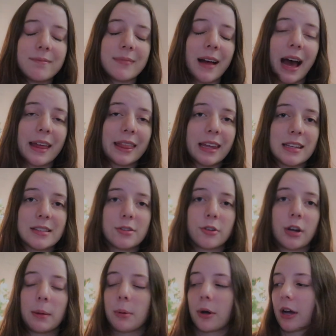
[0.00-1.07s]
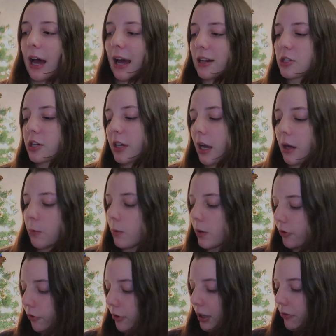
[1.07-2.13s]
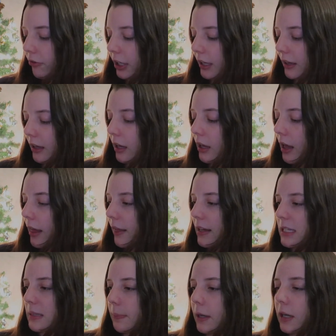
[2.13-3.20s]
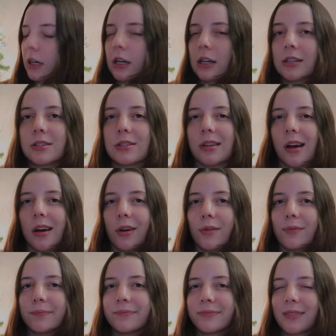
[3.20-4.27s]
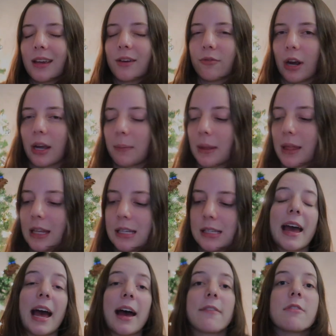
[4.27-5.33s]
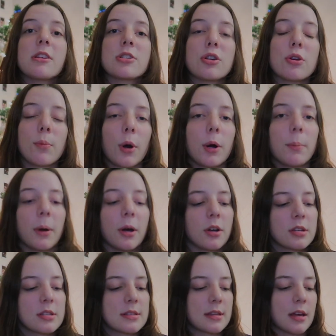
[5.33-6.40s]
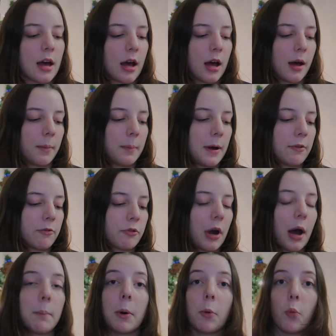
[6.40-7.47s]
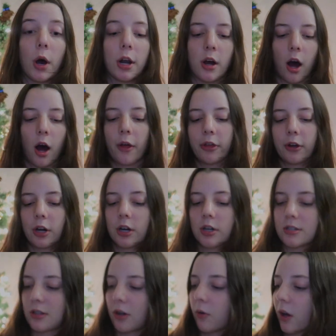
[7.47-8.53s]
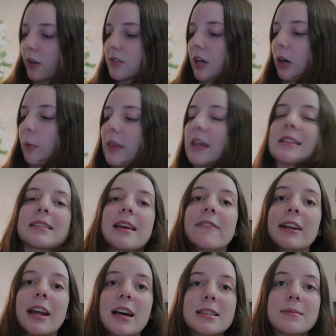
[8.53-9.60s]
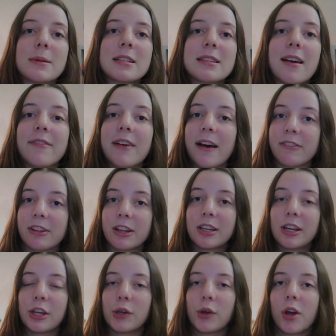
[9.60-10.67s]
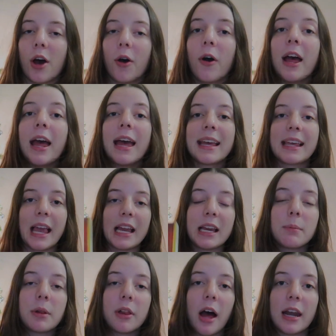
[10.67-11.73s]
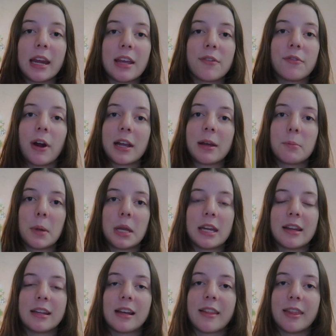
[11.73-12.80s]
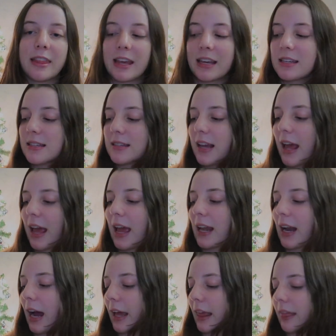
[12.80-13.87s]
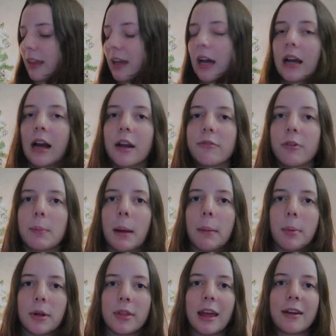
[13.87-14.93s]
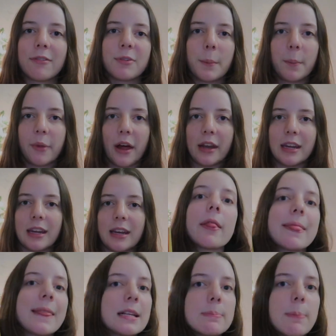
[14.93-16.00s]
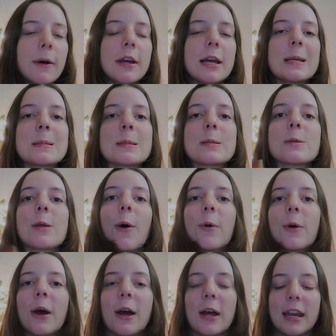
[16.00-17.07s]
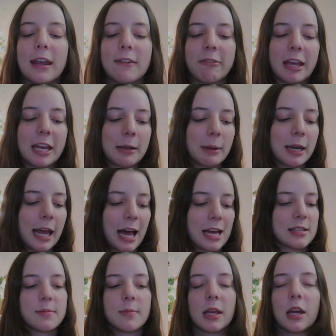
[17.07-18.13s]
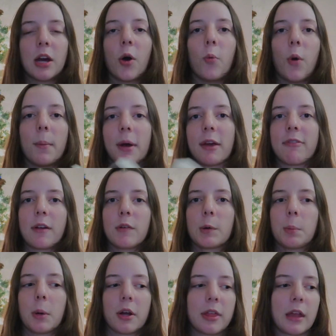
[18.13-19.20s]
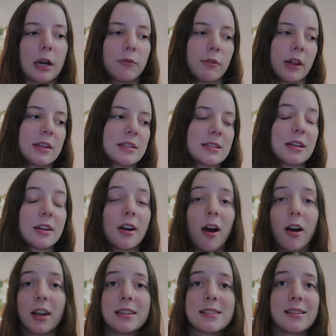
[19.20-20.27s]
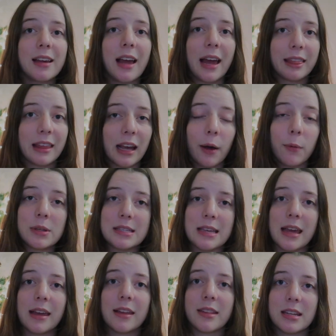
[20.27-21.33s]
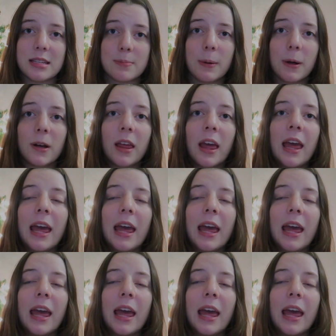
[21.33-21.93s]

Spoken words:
I think it's a great book. I actually kind of want to reread this book, so recommend this. I have two more books from one author, so I'll start with The Seven Husbands of Evelyn Hugo. Katie Bellotti recommended this, and I think I got it for my birthday from London. This book is so good. If anybody asked me what my favorite book that I read this year, honestly, I think I would say this book.